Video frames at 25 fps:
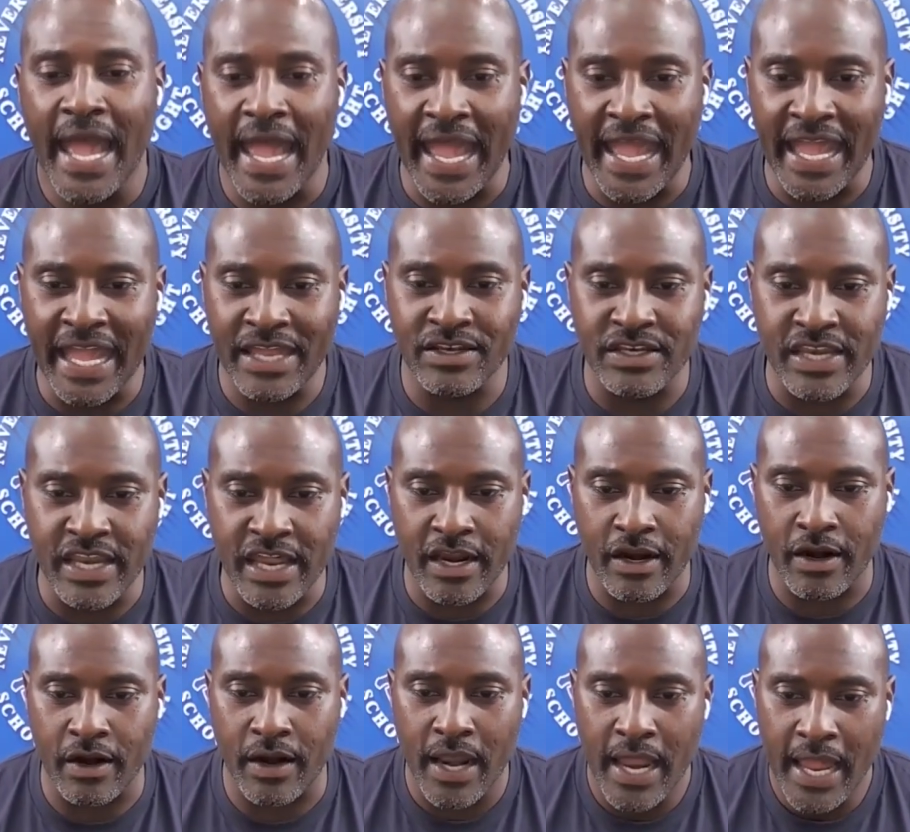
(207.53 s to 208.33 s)
and
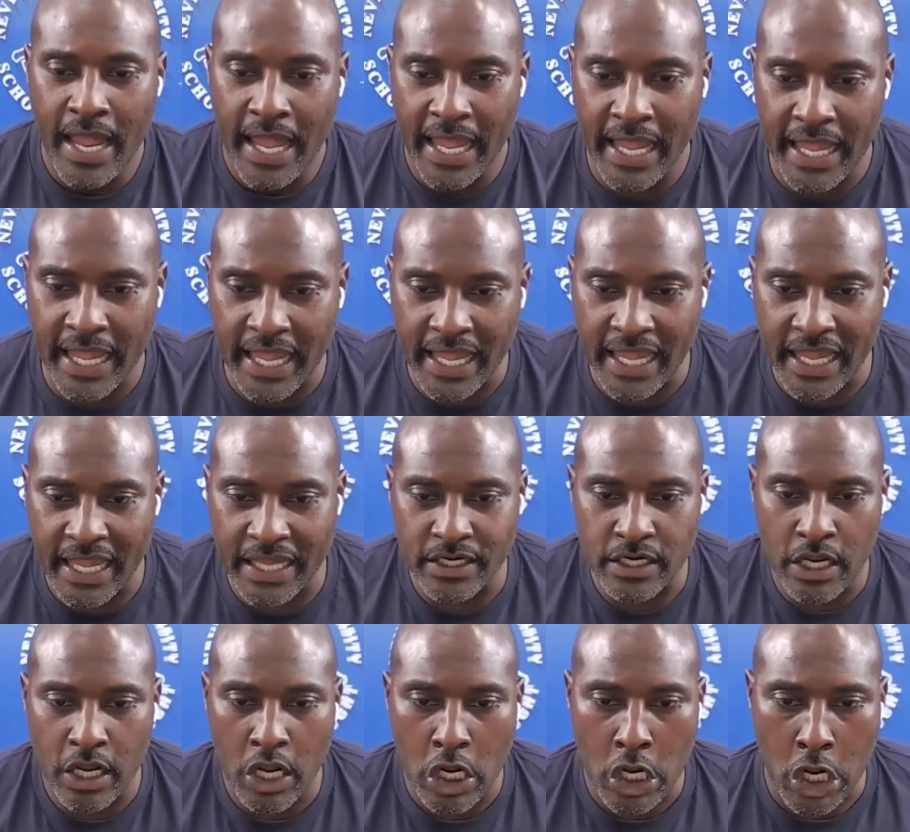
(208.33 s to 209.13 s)
their
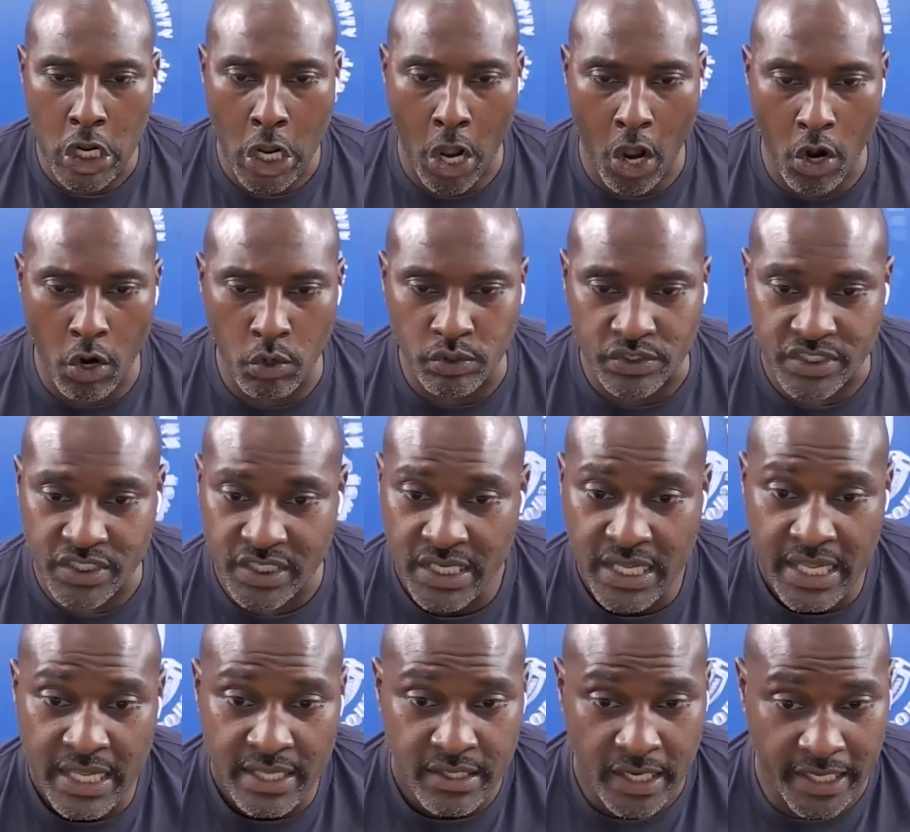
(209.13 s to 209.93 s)
head coach.